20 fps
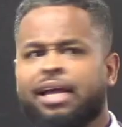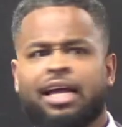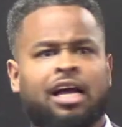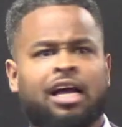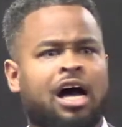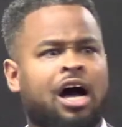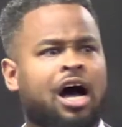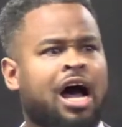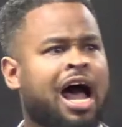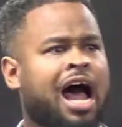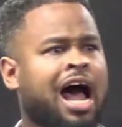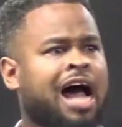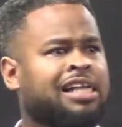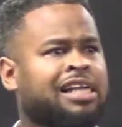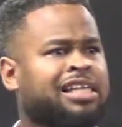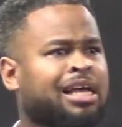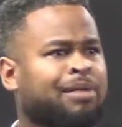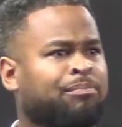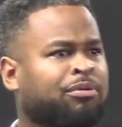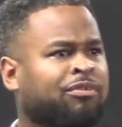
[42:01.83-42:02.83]
a
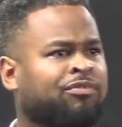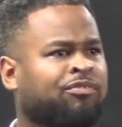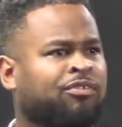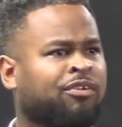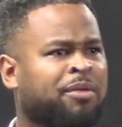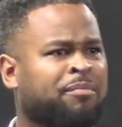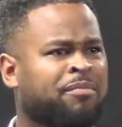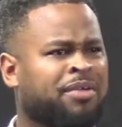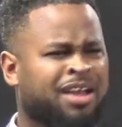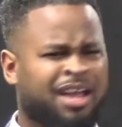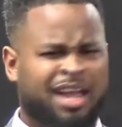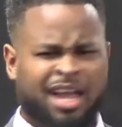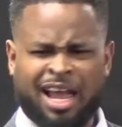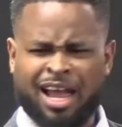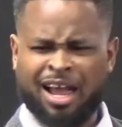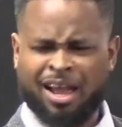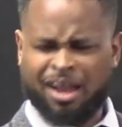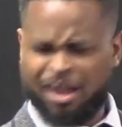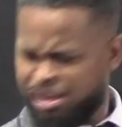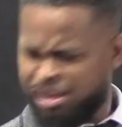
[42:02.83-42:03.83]
temple for him,
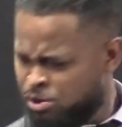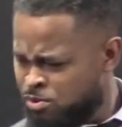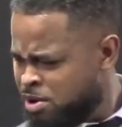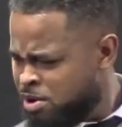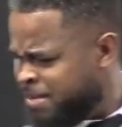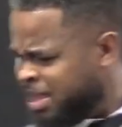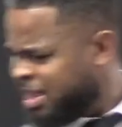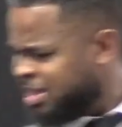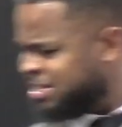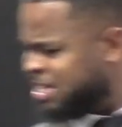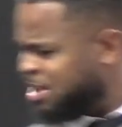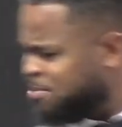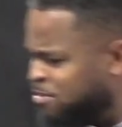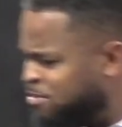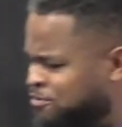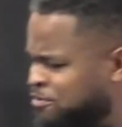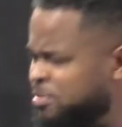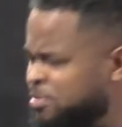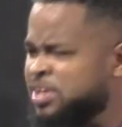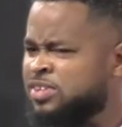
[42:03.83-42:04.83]
you want to make a temple
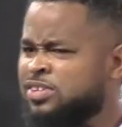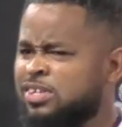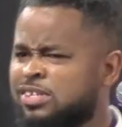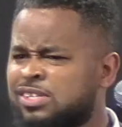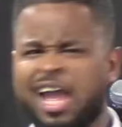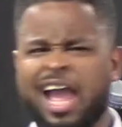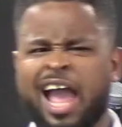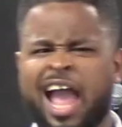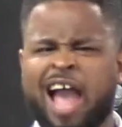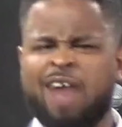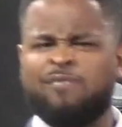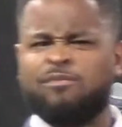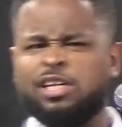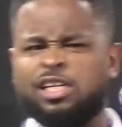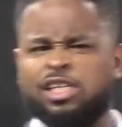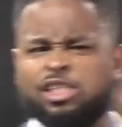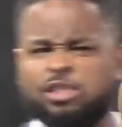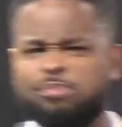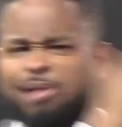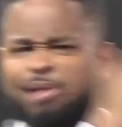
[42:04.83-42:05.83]
for him? He says, heaven
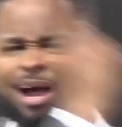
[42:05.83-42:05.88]
is my